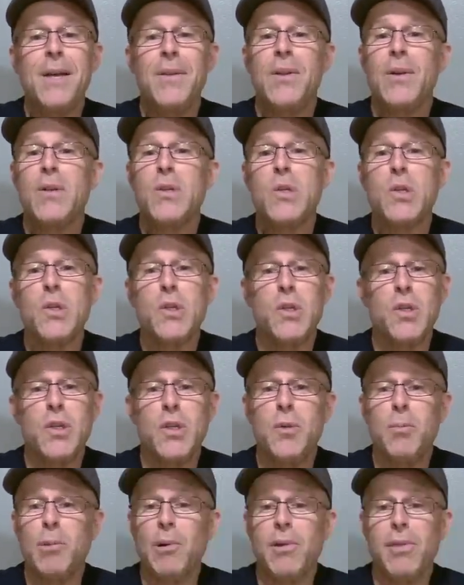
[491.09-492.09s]
They're
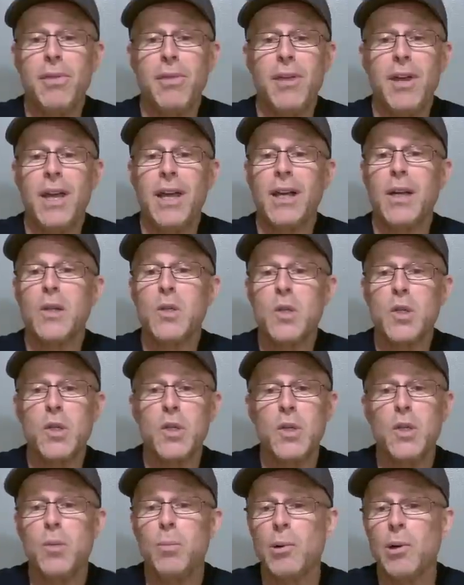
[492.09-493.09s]
super thick,
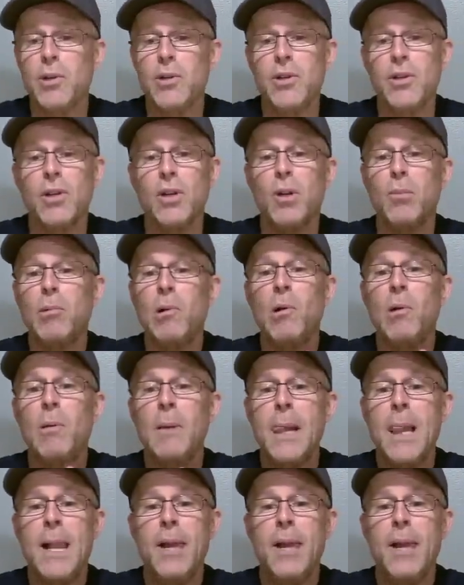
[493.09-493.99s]
super durable.